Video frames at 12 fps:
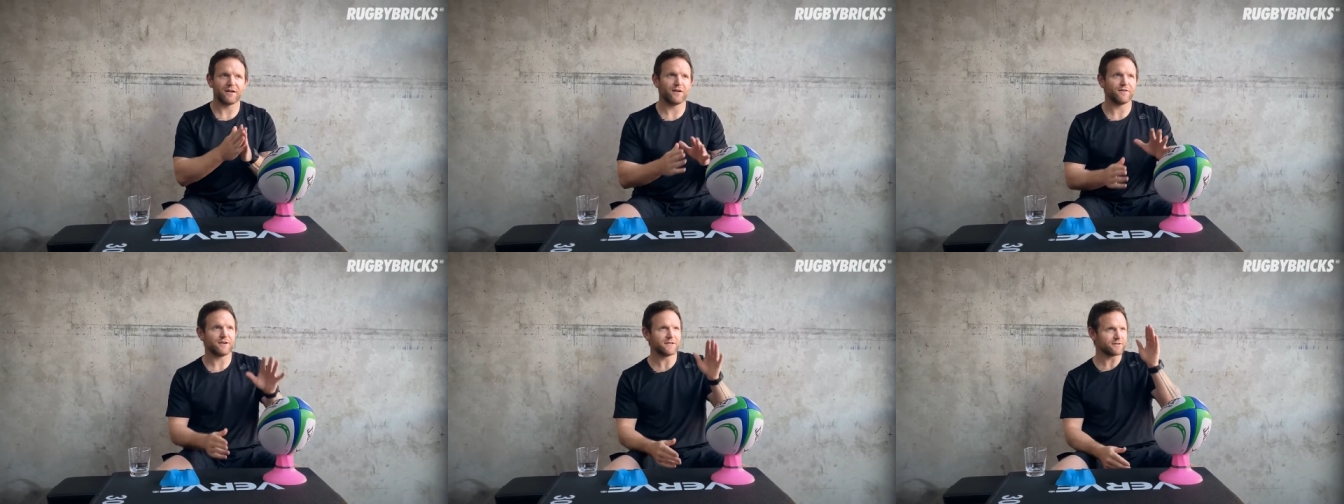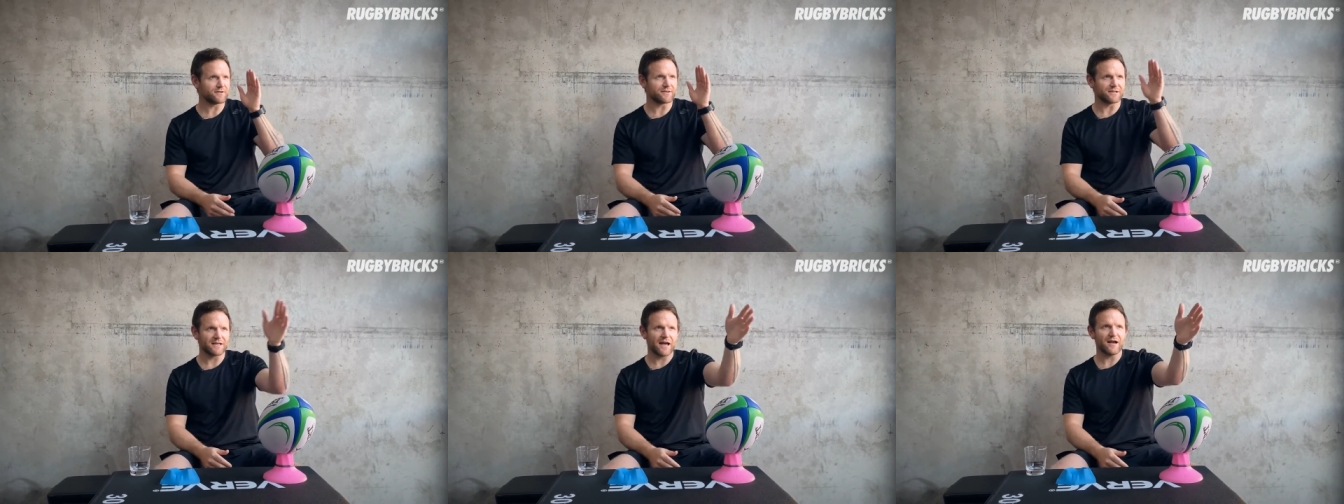I think it's because the
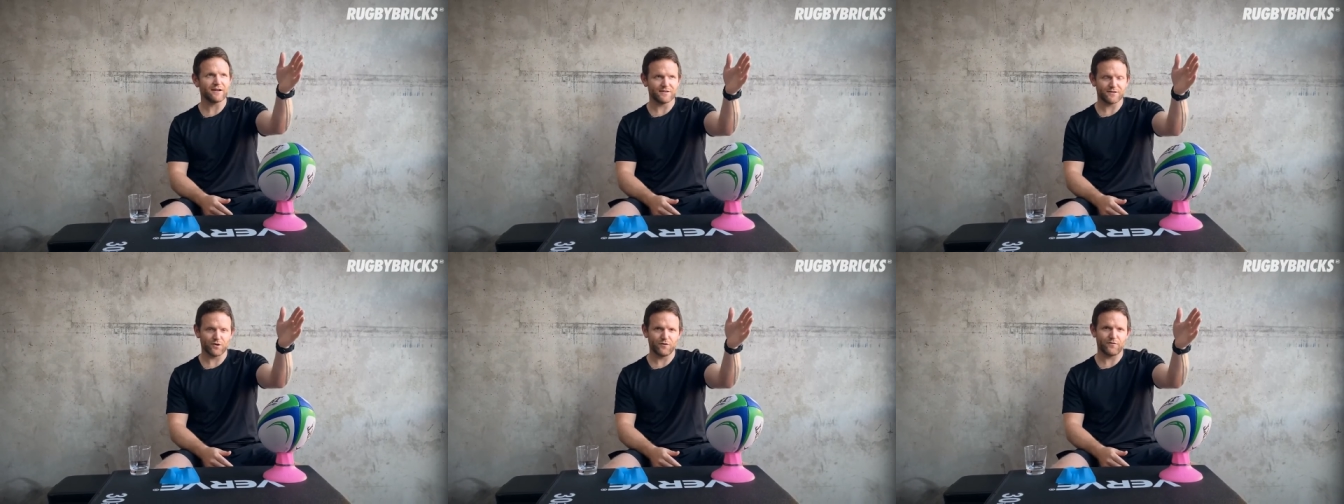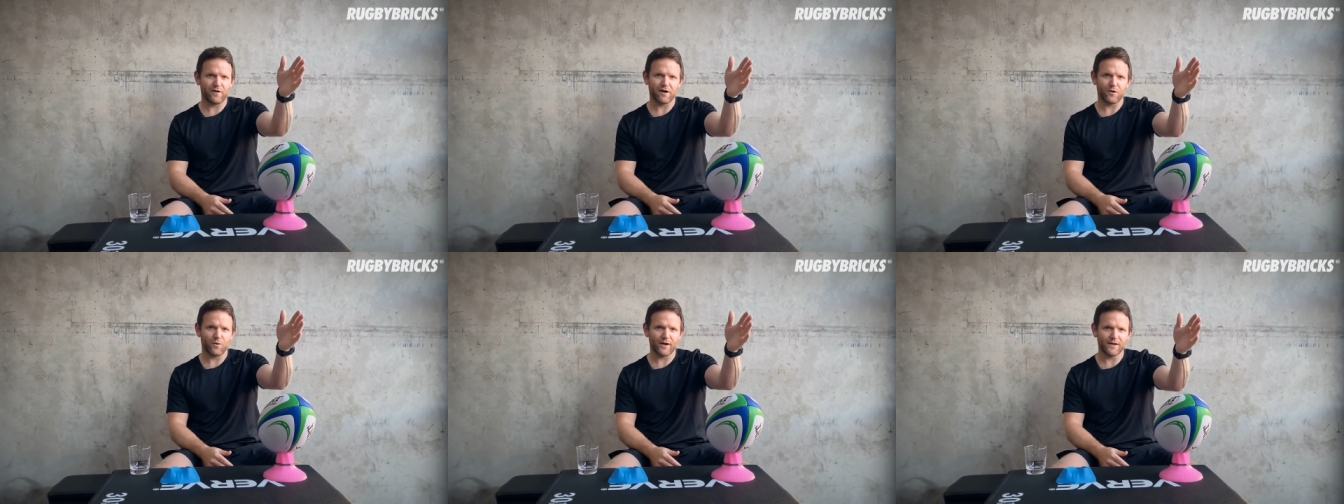target's so far
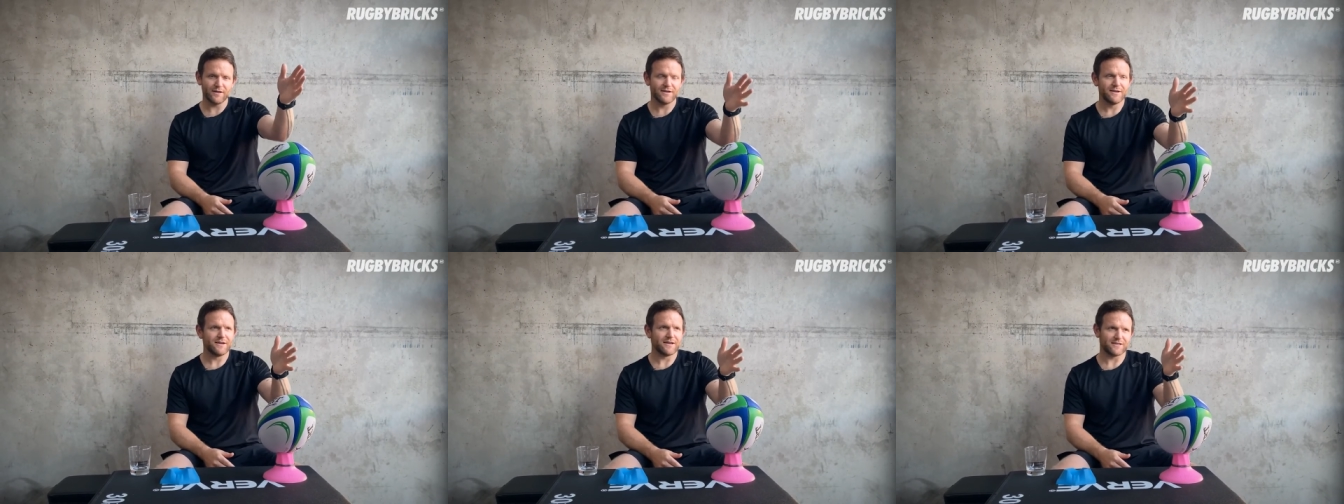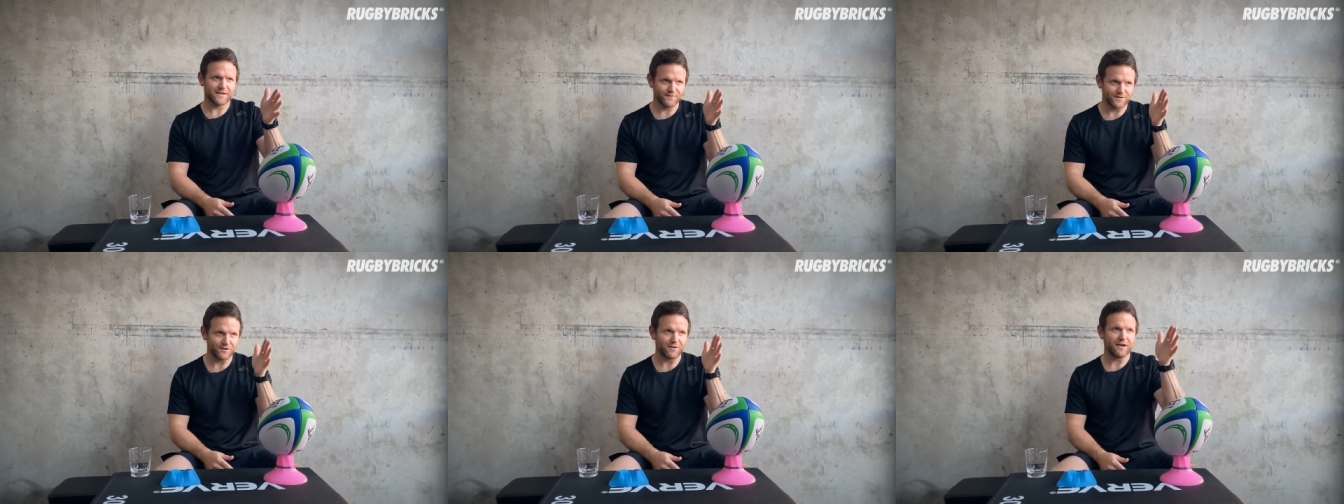away, it
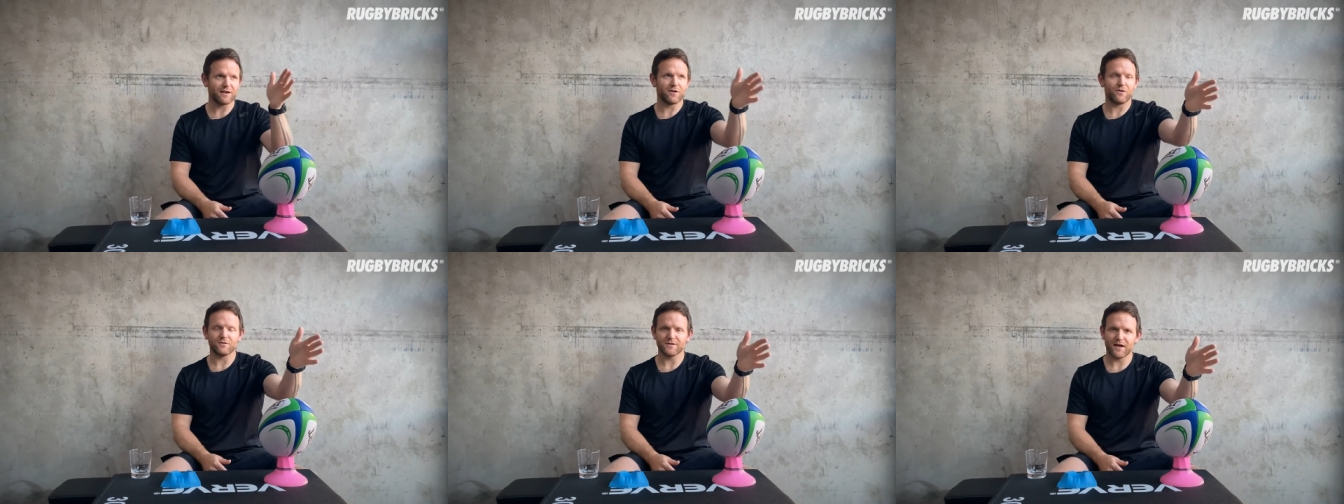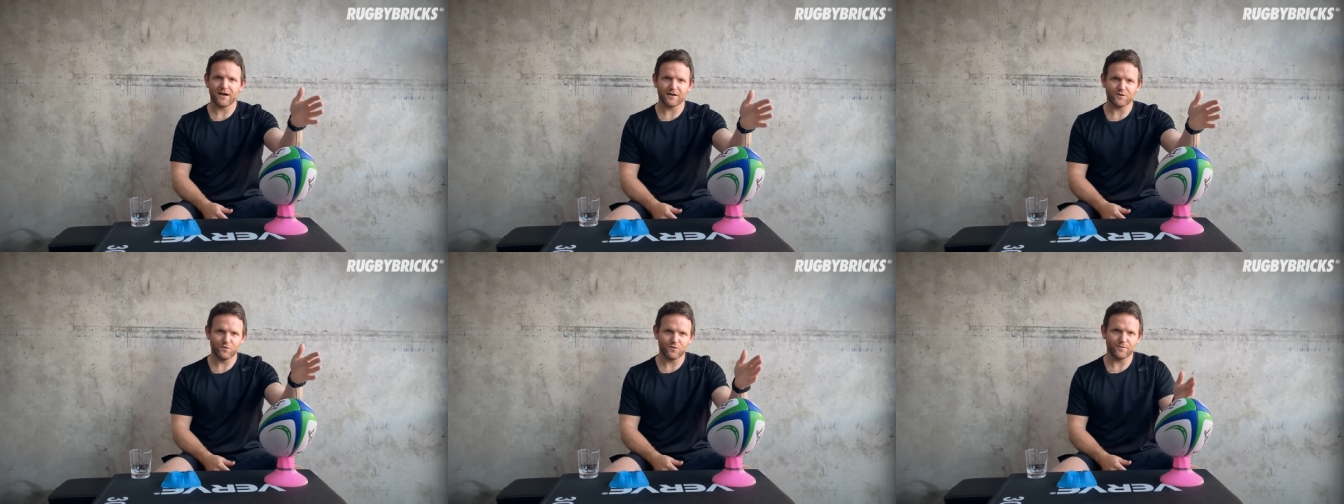gives you that long
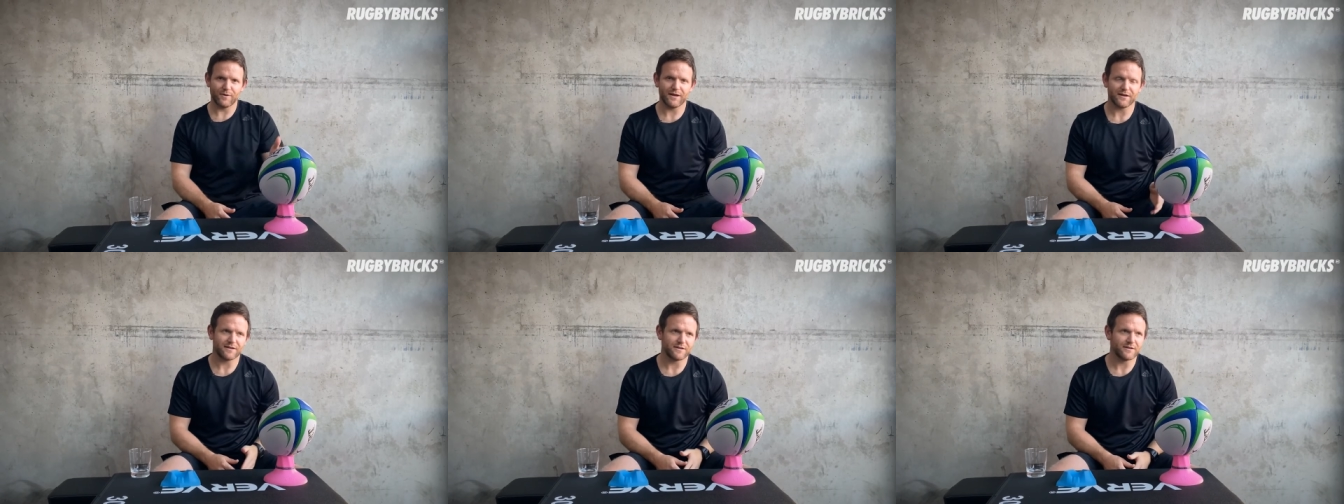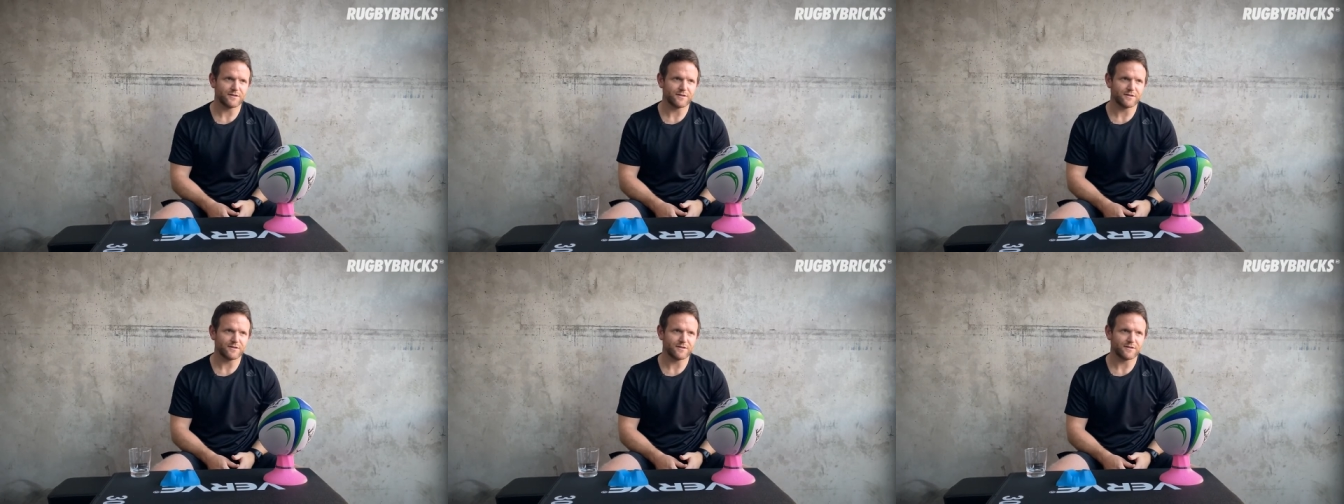target automatically.